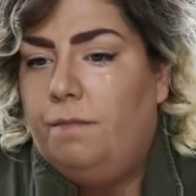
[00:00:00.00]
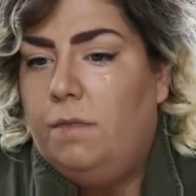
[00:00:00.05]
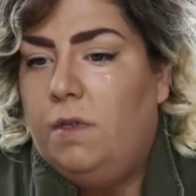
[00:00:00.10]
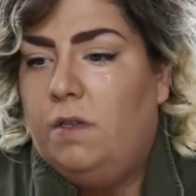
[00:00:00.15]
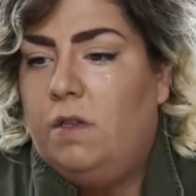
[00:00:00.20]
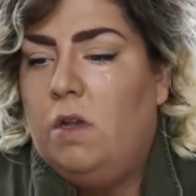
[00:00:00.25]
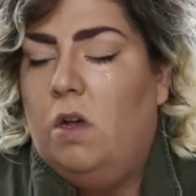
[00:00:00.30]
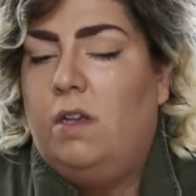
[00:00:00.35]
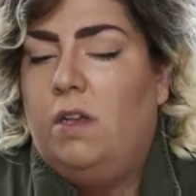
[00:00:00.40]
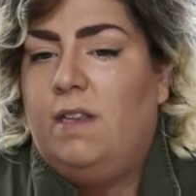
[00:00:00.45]

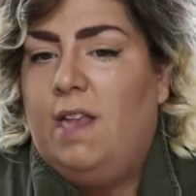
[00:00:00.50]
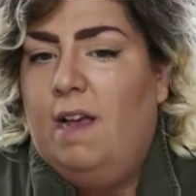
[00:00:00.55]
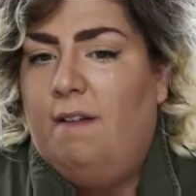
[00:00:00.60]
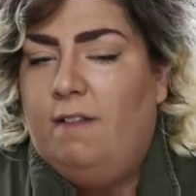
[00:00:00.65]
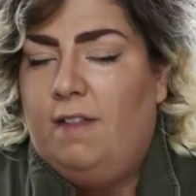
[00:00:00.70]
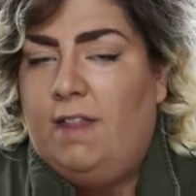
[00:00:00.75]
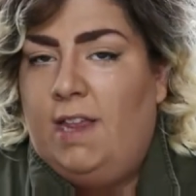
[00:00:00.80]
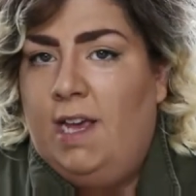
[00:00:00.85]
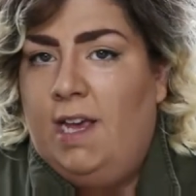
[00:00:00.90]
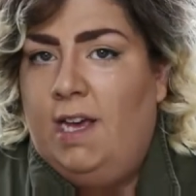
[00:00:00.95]
as long as
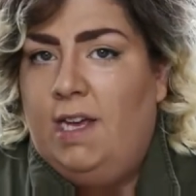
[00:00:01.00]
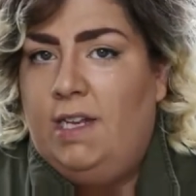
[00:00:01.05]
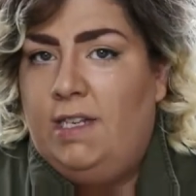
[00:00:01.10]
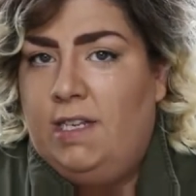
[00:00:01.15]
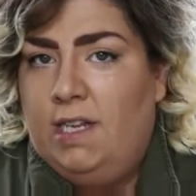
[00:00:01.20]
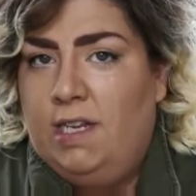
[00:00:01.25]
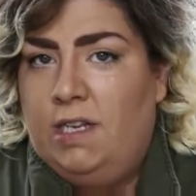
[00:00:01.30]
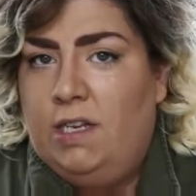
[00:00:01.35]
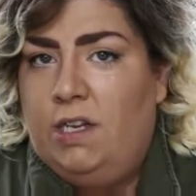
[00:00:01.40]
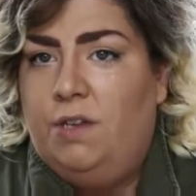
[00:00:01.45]
everything
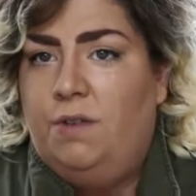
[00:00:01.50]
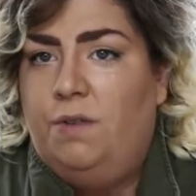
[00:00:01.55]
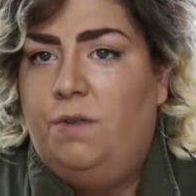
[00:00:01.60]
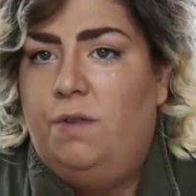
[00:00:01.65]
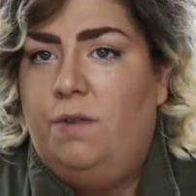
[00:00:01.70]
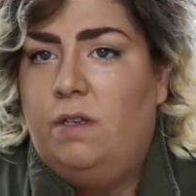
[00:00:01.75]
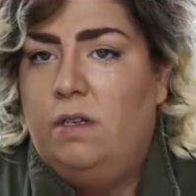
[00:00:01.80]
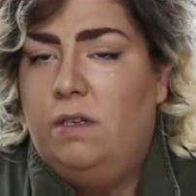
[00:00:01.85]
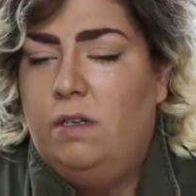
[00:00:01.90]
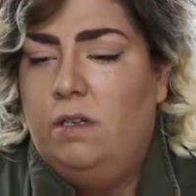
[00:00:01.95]
continues.